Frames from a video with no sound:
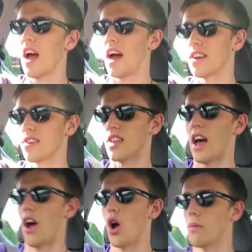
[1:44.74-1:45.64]
And
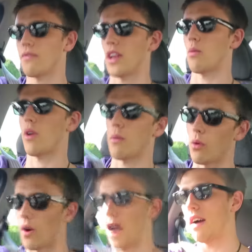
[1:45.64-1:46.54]
that hopefully we
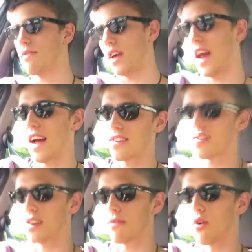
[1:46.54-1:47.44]
will have an
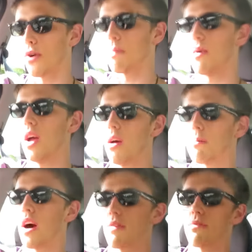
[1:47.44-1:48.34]
answer for him
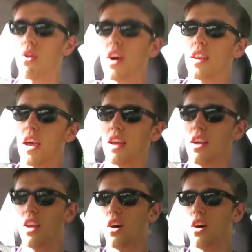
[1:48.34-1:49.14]
by Friday,